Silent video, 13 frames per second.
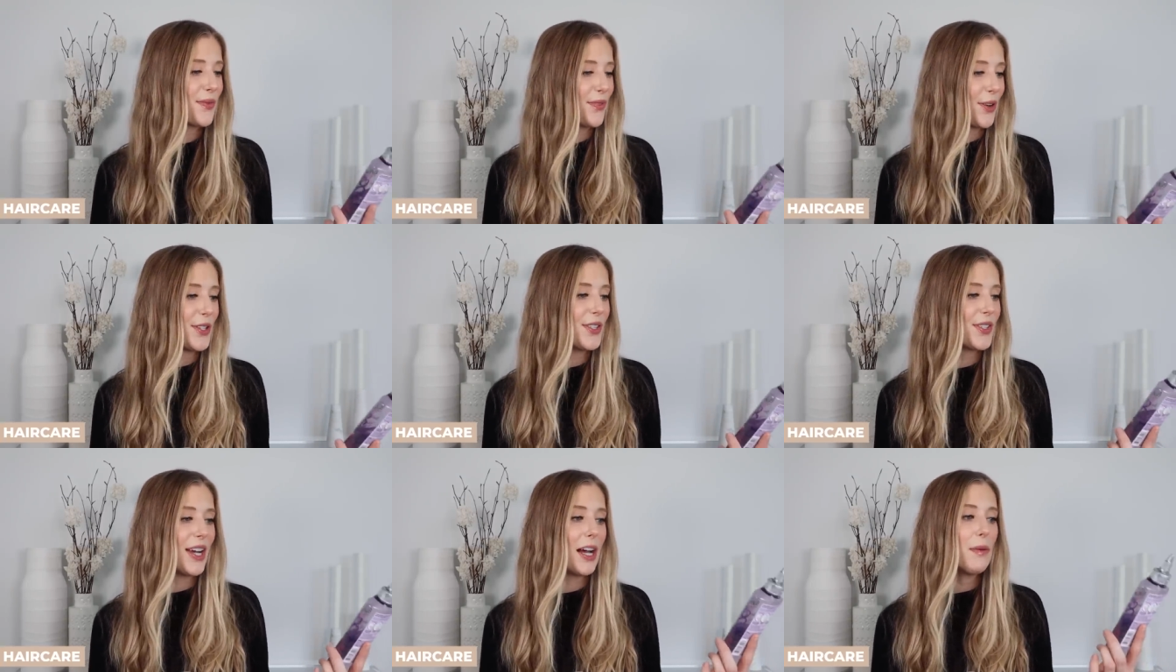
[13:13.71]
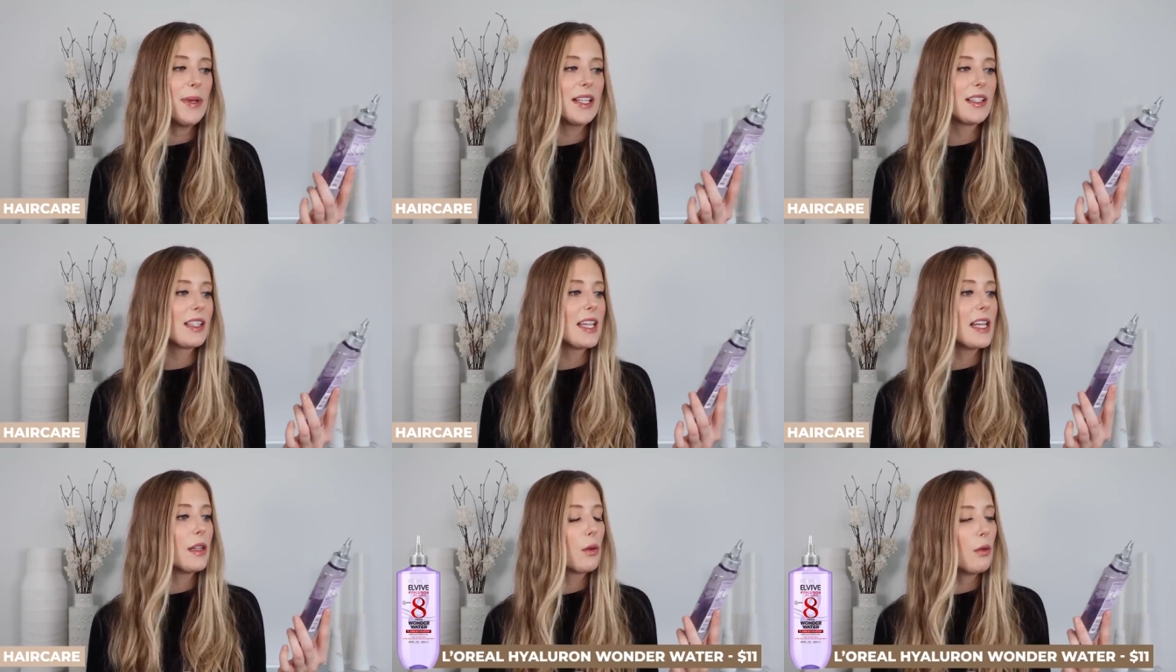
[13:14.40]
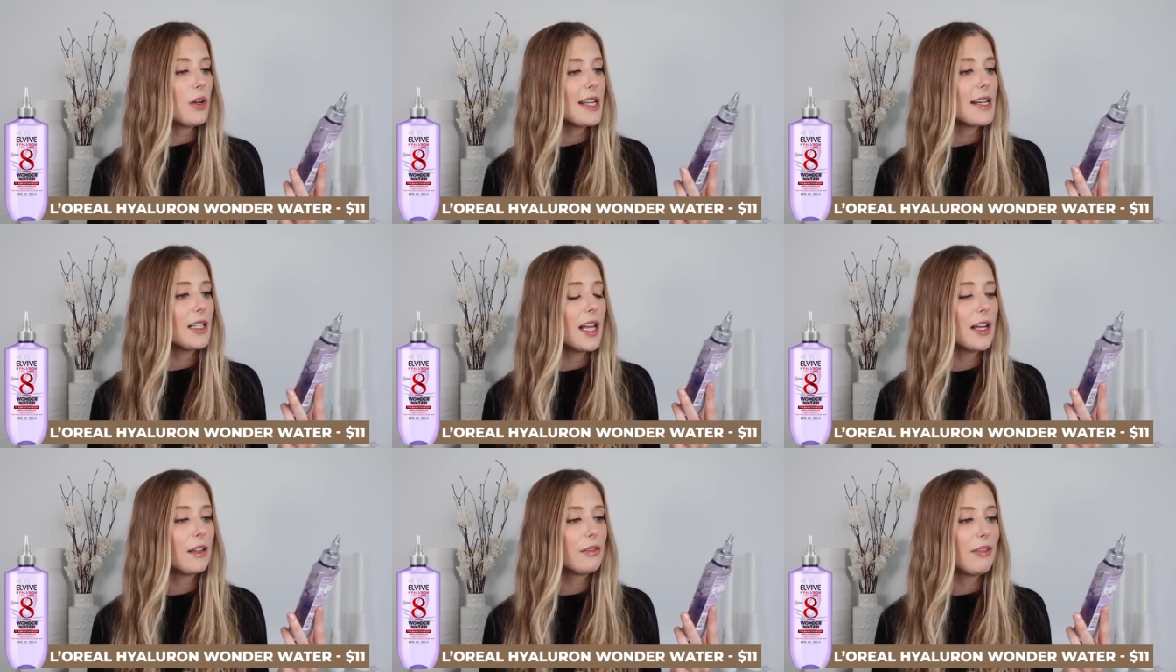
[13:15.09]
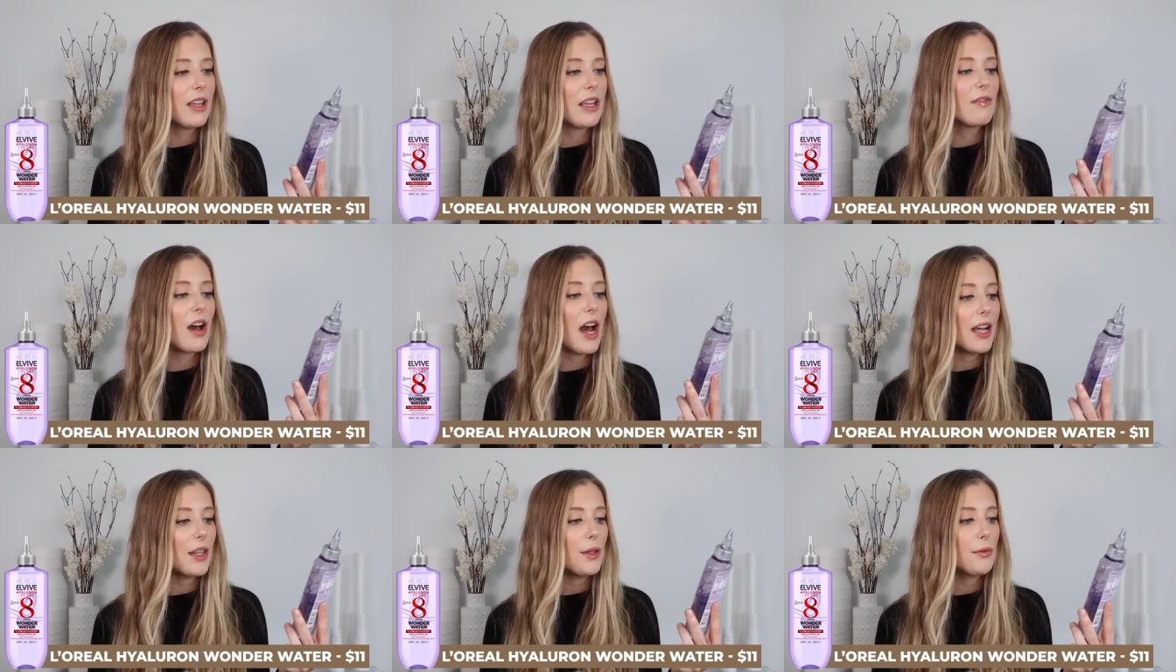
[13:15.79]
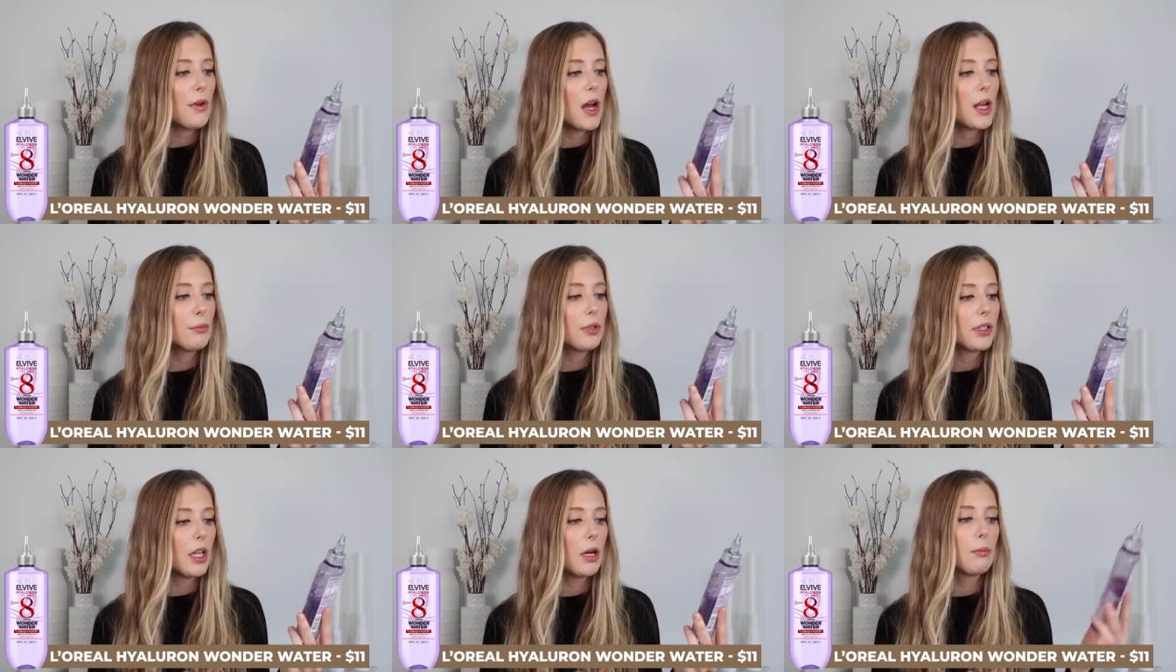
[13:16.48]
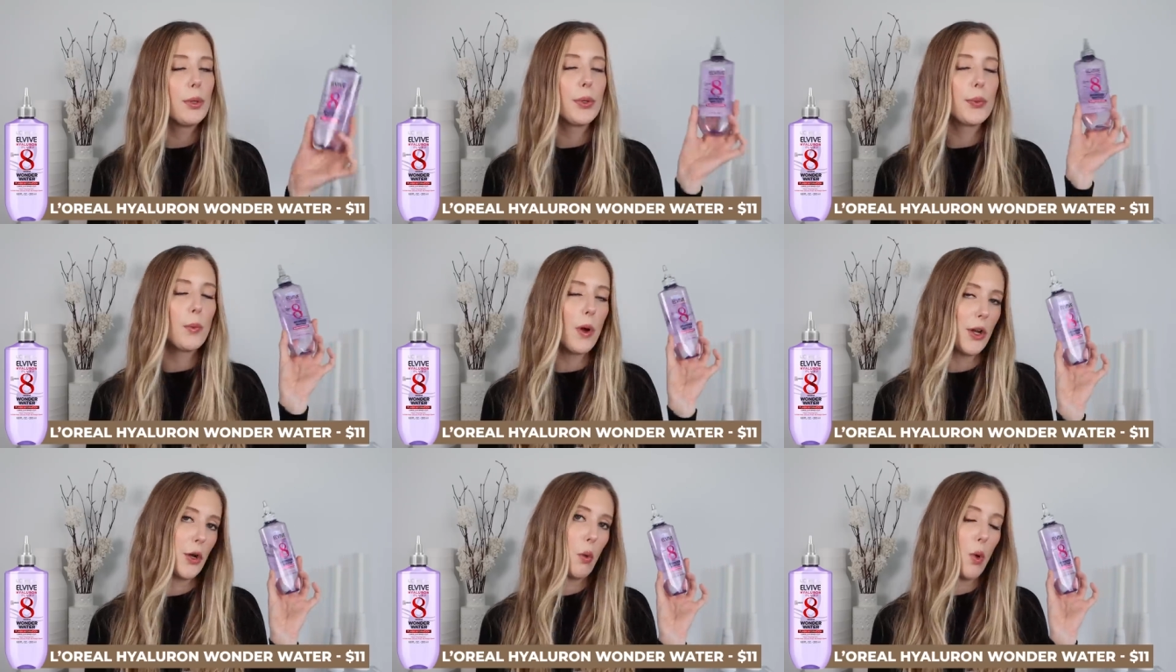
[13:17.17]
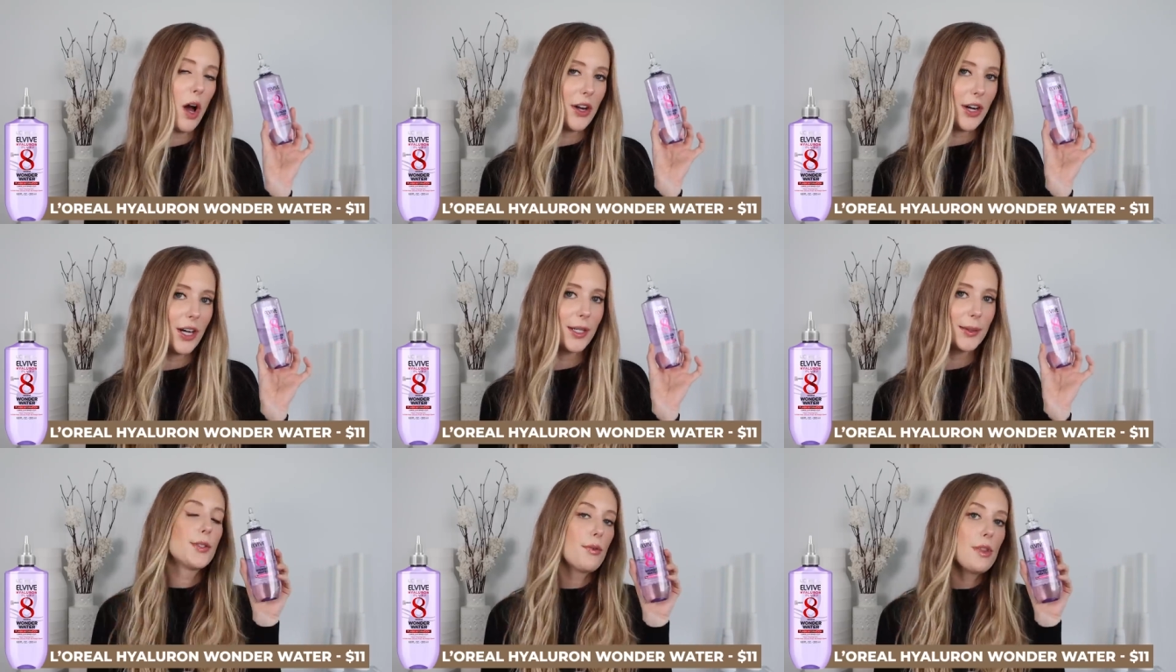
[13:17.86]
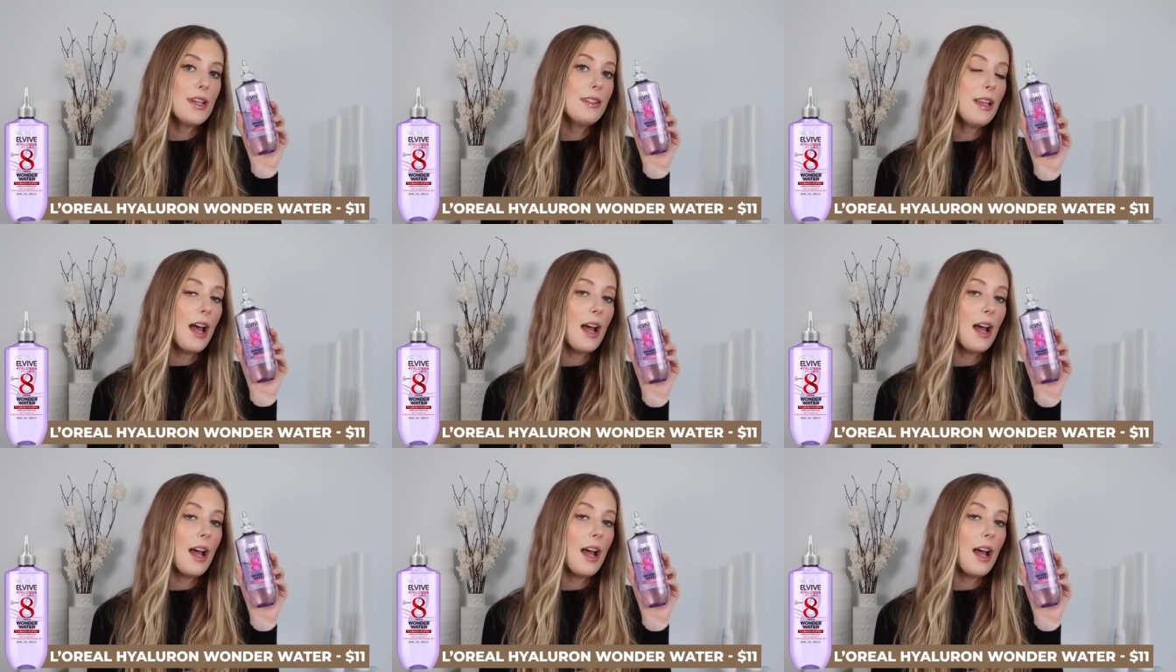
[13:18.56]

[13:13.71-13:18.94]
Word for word: First up is the L'Oreal Elvive Hyaluron Plump Wonder Water. So this